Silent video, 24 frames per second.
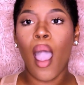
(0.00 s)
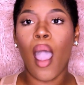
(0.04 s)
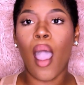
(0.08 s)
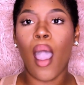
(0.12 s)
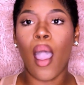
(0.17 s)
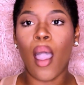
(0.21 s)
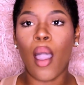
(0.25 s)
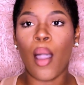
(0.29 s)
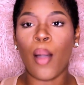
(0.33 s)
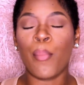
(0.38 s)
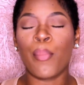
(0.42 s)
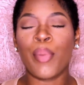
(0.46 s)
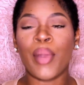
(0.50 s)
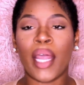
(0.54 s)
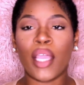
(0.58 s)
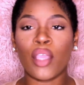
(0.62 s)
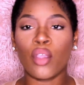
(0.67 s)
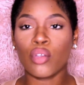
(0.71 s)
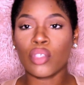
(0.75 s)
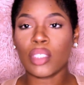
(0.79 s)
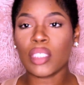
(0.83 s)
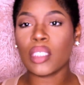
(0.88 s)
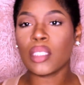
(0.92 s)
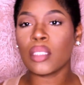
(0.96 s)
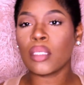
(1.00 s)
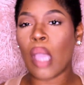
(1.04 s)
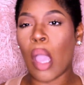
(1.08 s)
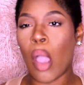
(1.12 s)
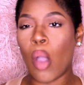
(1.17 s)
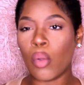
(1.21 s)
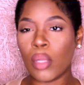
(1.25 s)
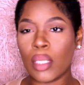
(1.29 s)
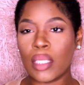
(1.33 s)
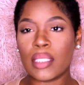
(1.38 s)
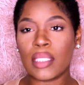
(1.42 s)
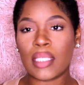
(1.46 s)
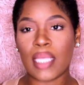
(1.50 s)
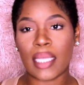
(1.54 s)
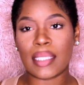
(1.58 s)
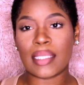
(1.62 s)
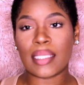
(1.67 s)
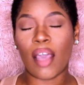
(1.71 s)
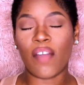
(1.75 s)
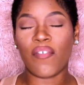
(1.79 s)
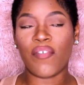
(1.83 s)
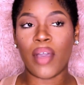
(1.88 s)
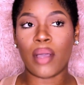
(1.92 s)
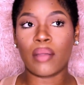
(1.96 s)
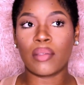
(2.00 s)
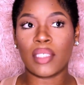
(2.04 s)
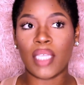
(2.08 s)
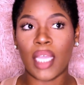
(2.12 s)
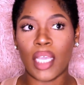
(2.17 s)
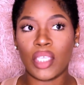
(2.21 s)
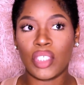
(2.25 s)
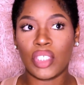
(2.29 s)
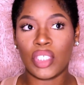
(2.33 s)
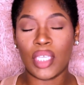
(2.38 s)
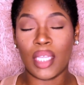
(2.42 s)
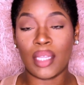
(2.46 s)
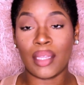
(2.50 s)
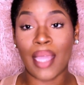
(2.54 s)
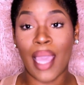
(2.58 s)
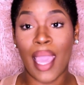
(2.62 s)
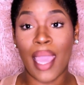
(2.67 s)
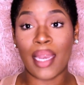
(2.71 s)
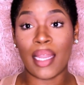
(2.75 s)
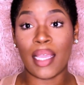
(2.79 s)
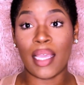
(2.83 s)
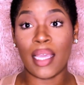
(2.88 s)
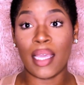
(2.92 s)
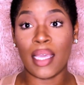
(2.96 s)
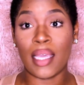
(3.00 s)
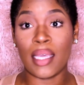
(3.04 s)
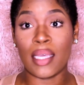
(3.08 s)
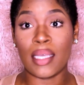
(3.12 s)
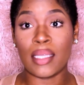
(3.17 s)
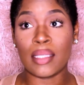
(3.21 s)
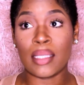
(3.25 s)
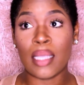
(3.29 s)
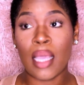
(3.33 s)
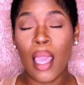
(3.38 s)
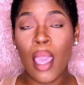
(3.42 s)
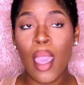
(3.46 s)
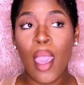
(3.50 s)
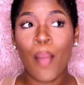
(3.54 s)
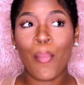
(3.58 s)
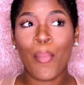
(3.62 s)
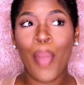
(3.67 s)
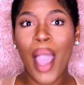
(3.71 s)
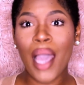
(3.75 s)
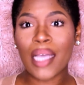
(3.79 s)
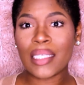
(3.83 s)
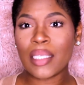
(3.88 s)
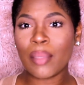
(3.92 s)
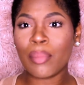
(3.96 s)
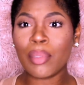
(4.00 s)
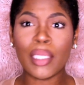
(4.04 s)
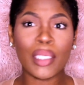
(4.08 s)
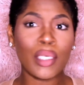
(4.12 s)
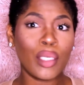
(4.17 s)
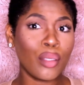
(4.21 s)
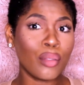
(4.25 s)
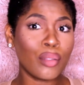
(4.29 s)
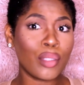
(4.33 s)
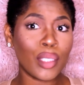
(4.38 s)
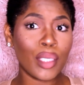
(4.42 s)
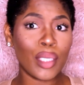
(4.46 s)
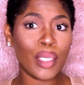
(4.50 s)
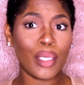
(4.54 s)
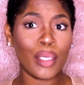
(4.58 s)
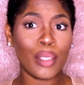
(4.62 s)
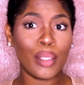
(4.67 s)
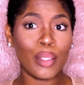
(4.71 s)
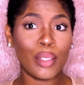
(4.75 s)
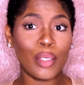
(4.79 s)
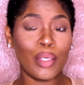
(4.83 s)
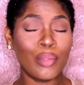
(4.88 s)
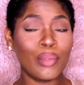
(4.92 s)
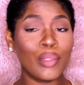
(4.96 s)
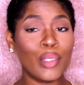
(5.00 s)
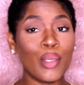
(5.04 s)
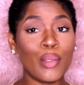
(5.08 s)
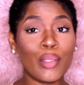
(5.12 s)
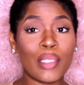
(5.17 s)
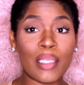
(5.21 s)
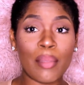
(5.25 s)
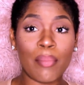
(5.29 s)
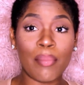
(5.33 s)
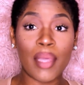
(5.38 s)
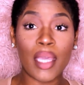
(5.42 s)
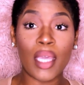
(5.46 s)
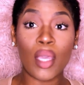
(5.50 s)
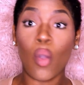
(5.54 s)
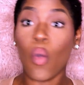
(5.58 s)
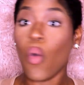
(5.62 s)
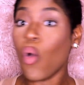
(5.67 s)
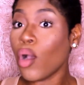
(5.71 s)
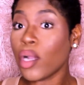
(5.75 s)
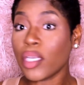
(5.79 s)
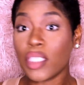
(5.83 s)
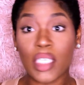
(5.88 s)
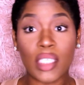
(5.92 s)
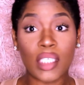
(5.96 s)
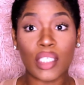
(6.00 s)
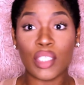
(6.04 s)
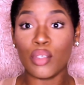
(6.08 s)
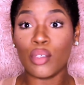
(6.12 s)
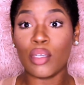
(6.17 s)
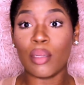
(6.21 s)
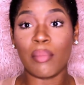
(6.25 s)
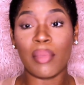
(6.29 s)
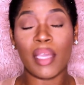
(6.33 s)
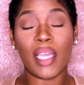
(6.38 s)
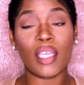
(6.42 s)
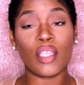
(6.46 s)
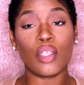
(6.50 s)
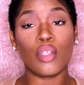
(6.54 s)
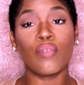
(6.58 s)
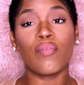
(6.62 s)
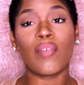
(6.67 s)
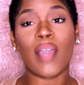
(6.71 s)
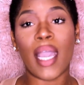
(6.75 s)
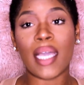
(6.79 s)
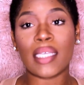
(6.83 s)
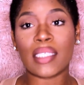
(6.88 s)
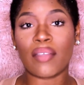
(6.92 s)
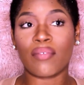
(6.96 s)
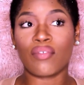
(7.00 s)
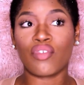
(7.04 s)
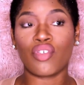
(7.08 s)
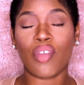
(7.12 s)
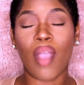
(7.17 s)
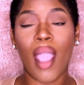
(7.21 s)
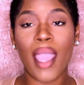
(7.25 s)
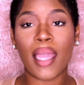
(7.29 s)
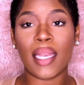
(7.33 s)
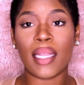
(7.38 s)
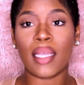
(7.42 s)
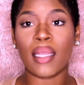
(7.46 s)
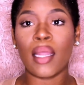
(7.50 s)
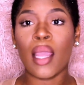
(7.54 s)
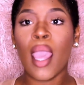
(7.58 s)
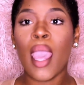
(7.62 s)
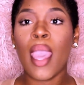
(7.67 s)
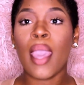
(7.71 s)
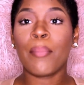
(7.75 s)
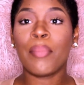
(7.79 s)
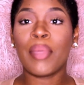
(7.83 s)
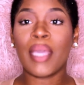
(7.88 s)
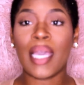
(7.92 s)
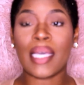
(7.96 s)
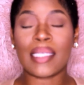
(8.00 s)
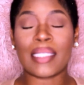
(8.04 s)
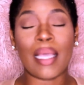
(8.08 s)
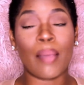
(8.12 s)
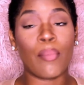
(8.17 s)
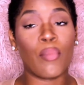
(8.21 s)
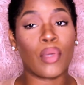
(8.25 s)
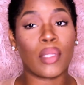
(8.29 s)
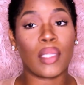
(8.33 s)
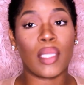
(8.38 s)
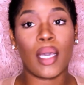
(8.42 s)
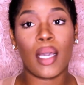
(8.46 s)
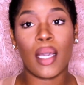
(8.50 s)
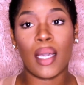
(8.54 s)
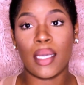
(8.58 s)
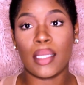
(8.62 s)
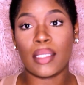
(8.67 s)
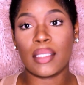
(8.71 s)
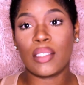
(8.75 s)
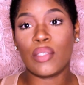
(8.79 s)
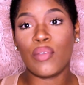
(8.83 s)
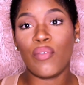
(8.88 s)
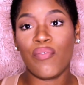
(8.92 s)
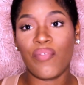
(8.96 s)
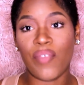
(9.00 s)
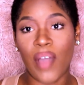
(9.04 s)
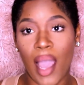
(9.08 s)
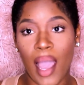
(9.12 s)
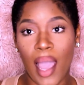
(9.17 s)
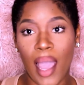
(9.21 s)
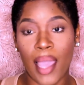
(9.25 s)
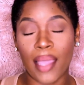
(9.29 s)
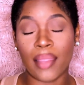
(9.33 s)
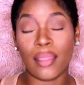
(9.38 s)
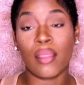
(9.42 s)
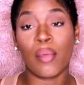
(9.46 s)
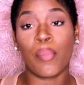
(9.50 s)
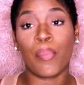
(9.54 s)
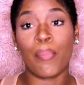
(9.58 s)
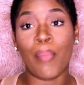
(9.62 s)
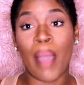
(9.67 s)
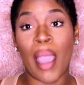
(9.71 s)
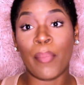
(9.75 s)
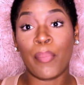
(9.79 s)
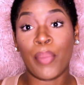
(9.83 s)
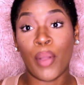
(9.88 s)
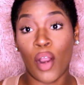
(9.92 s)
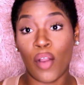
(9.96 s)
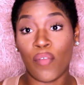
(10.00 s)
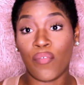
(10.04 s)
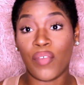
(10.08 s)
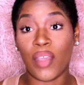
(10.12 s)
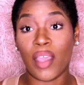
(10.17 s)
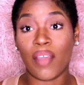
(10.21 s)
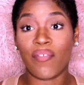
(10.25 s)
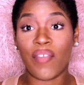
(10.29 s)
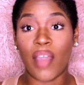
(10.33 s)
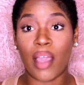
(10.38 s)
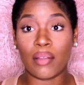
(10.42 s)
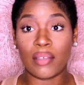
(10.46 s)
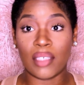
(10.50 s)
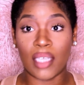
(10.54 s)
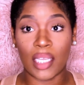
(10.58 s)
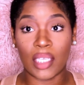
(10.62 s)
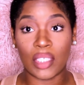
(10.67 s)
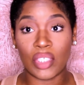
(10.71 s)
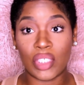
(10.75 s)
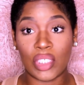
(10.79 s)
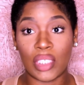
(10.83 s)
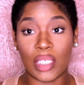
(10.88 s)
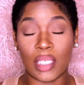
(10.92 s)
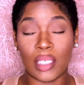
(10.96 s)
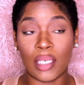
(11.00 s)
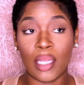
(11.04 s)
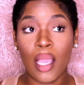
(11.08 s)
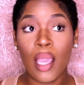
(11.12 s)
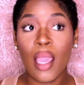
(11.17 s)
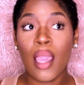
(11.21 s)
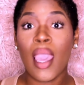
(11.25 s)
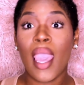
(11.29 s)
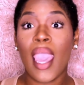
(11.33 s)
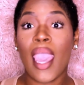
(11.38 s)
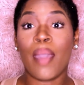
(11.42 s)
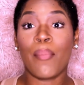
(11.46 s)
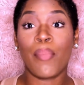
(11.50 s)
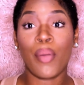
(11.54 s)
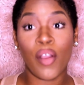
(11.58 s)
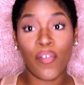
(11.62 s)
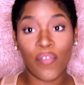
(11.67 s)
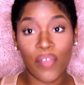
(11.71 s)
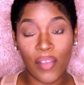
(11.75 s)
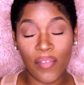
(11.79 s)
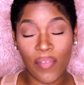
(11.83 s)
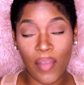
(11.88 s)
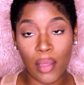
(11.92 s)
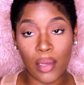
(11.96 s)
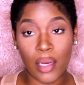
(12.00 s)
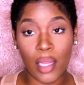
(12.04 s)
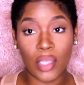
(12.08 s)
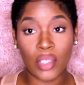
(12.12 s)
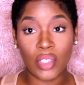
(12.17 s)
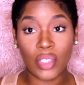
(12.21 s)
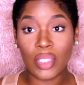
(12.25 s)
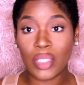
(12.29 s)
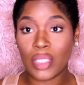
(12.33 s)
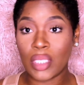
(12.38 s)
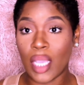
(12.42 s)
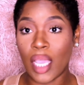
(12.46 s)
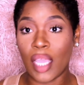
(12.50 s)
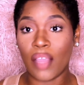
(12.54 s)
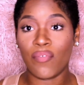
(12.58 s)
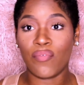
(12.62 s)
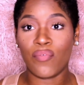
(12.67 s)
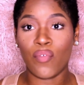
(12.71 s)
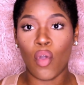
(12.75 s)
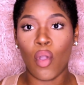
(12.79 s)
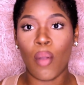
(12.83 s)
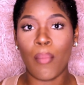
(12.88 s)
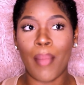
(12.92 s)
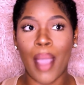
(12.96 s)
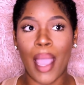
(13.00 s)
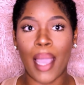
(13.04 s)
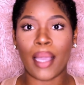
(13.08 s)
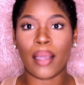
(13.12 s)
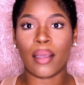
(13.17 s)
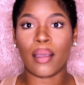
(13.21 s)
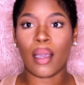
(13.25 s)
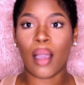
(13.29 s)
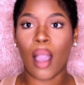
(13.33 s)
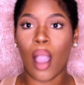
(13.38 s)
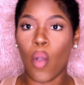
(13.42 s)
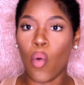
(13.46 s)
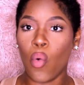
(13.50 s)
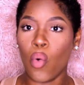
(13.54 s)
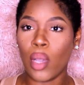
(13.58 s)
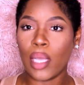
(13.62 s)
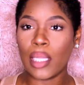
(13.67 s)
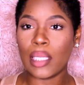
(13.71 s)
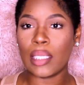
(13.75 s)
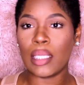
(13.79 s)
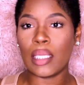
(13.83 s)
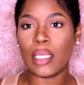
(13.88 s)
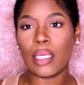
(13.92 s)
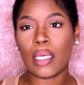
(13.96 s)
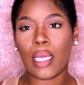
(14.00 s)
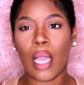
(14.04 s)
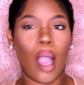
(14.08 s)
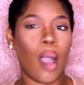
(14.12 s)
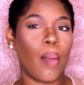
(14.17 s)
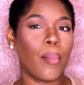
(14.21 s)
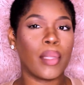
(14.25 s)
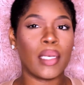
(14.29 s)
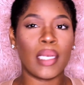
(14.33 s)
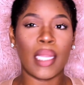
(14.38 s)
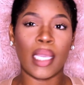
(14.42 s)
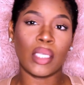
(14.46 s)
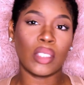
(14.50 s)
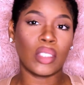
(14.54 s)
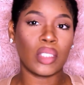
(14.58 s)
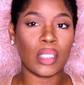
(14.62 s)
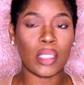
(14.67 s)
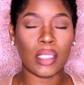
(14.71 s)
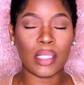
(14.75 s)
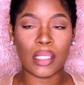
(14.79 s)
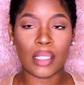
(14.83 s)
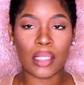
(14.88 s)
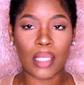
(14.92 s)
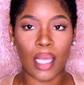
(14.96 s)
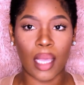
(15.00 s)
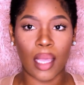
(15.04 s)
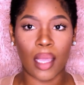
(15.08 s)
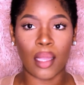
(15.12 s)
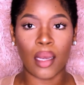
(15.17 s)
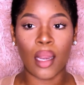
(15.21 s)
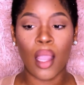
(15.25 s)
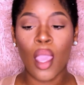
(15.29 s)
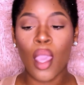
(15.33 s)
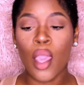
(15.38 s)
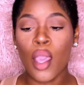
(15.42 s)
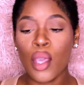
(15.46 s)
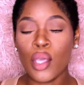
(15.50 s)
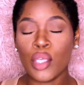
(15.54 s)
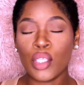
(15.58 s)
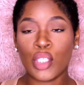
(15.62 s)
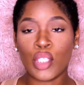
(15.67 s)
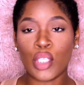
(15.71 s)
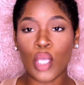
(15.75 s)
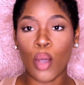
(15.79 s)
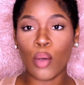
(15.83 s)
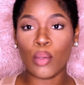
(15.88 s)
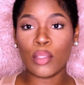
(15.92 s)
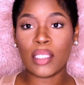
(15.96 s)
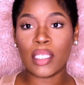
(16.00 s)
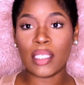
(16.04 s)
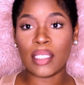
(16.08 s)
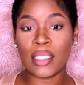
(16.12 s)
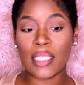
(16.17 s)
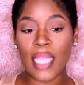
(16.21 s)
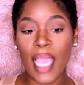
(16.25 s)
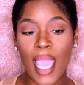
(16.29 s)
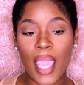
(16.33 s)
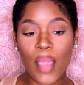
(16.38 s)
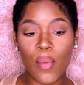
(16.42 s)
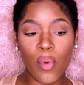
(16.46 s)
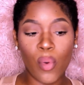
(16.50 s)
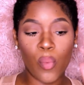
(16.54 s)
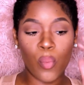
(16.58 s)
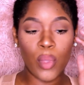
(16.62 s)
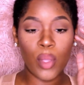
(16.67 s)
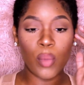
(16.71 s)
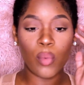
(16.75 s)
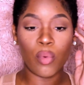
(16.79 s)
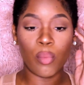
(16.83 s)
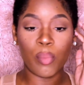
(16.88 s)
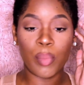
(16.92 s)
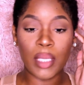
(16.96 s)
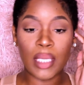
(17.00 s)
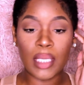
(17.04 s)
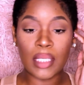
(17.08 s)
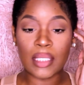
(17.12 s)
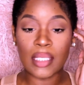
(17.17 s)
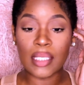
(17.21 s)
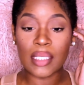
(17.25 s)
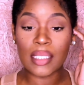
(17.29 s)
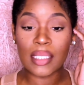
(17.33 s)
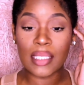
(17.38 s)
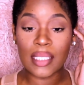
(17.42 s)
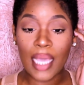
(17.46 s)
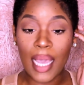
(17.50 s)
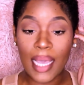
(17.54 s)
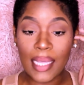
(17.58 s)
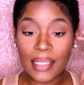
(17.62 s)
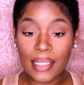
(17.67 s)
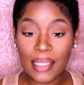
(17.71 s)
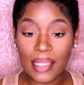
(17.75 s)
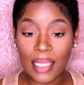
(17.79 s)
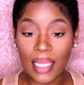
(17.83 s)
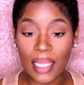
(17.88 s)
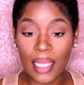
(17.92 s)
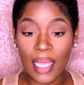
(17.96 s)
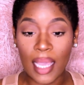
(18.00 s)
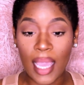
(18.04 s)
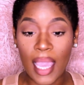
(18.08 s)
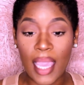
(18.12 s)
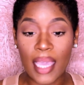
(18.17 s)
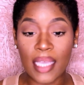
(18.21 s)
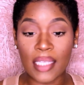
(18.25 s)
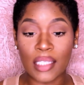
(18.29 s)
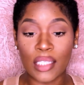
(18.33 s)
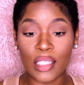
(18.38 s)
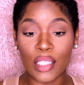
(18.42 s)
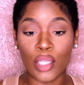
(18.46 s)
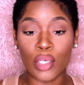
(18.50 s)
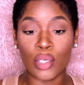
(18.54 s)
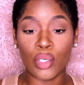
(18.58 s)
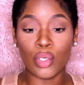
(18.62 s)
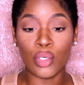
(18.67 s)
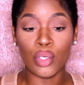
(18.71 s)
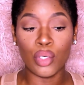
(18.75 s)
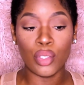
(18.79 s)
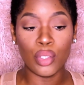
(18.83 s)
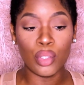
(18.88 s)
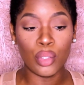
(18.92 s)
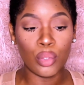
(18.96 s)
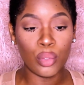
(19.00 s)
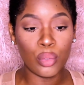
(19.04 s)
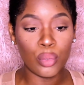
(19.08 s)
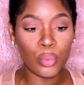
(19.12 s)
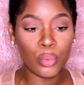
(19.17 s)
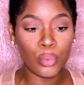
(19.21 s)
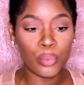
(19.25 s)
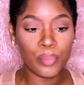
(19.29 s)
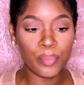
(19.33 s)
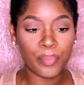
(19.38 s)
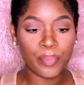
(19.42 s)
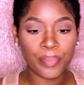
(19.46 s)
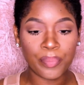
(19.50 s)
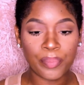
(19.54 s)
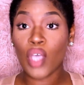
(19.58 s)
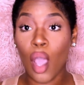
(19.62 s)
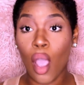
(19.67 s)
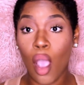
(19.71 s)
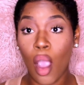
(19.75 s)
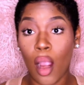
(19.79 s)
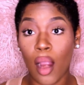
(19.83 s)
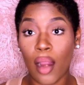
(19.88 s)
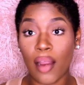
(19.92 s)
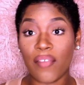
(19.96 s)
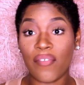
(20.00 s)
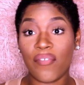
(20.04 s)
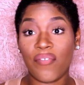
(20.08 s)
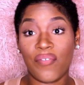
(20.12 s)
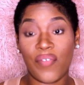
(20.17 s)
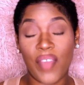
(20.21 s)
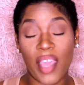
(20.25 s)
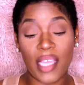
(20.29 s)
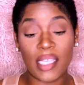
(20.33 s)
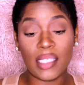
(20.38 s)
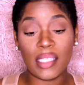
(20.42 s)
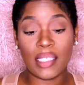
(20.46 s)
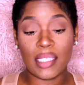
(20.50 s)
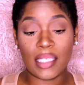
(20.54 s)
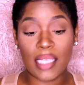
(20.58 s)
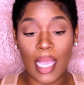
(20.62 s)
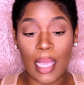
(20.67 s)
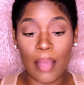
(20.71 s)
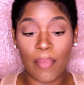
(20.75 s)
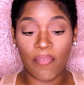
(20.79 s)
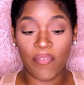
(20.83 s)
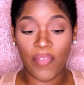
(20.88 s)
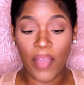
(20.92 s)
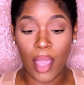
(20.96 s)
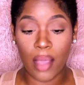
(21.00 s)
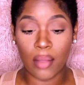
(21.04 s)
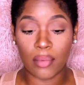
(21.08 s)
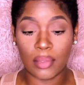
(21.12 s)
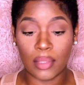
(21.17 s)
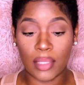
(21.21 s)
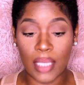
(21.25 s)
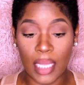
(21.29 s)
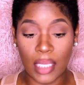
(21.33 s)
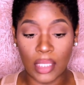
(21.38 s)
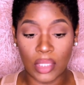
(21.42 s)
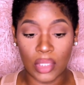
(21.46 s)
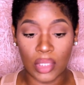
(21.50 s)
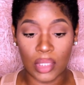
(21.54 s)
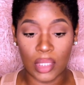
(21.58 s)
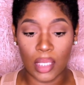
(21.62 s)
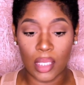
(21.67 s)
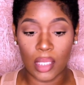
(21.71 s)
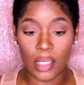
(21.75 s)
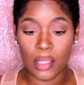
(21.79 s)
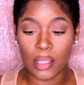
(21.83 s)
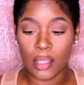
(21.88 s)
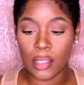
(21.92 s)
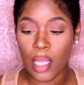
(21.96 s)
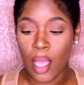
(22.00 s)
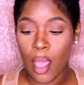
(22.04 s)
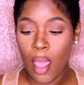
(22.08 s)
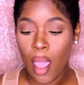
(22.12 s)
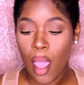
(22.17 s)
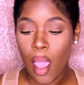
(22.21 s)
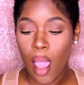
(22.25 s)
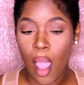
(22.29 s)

But I usually only test out foundation that is possibly new to you, new to me, or just new to me and you guys have tried it, because I'm on the hunt to find my perfect foundation and perfect foundation shade for my oily combination skin. So today what we will be discussing is the new Tarte Face Tape foundations.